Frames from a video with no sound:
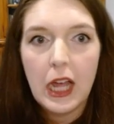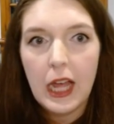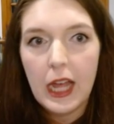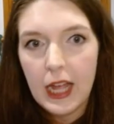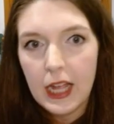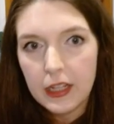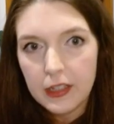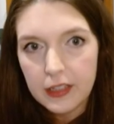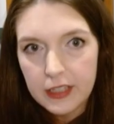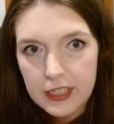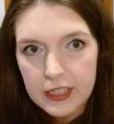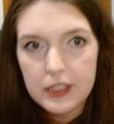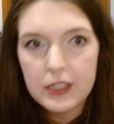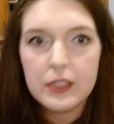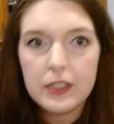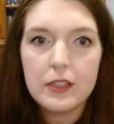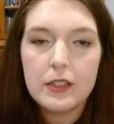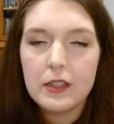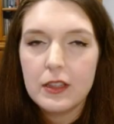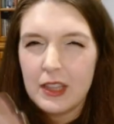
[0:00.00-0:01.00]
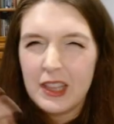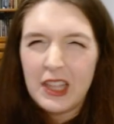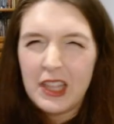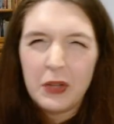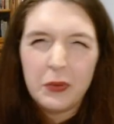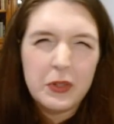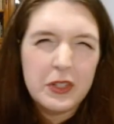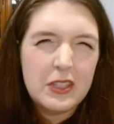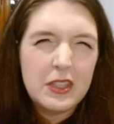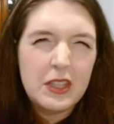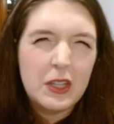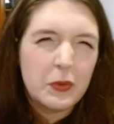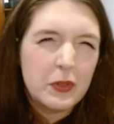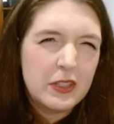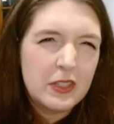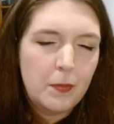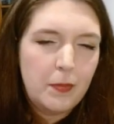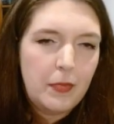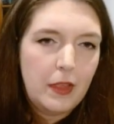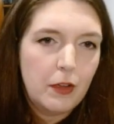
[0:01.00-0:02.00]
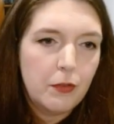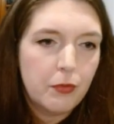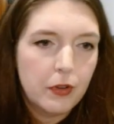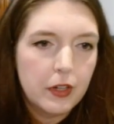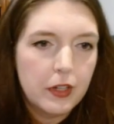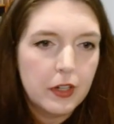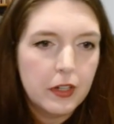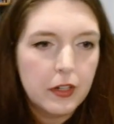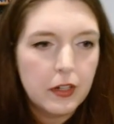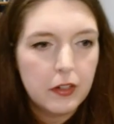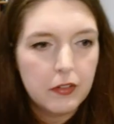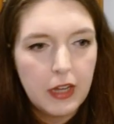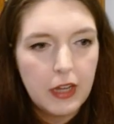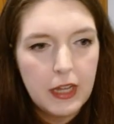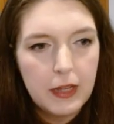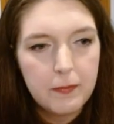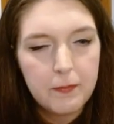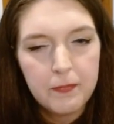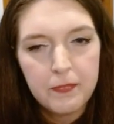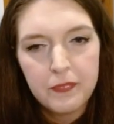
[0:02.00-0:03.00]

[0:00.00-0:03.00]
at least there was something for her, right?